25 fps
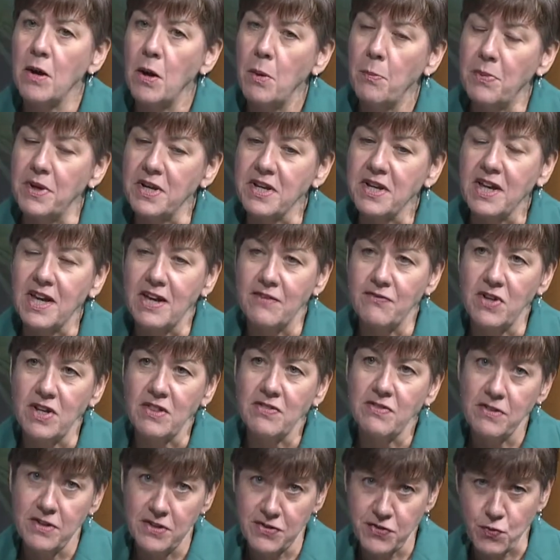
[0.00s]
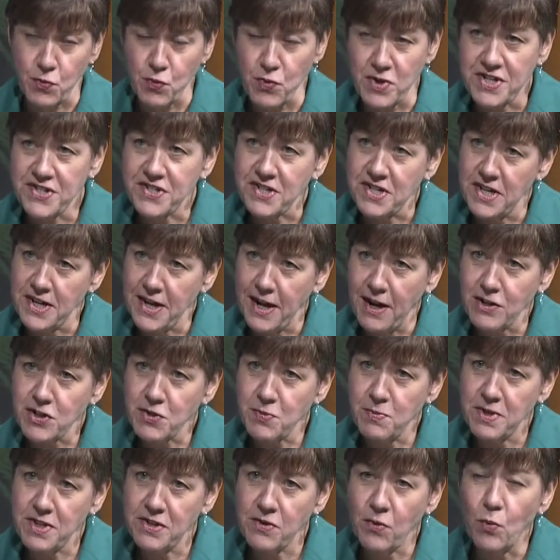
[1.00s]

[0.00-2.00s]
But given this recent announcement,